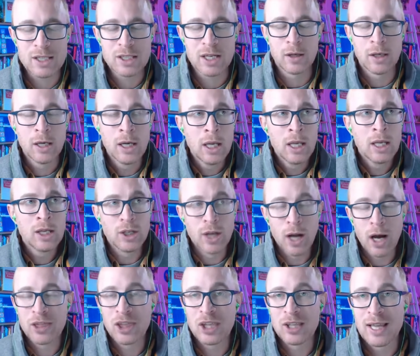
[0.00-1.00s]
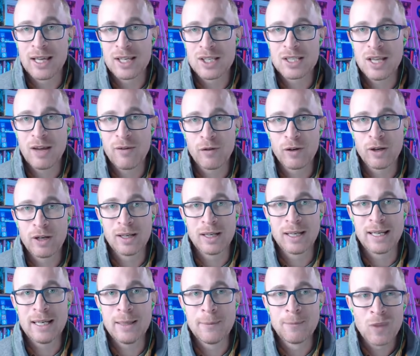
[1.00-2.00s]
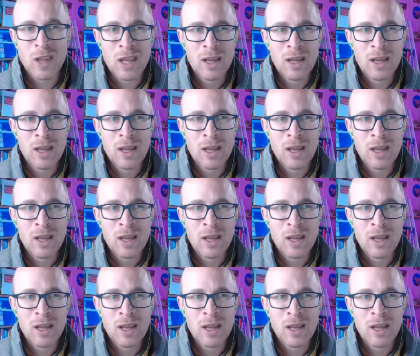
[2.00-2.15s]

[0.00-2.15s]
So I think there's definitely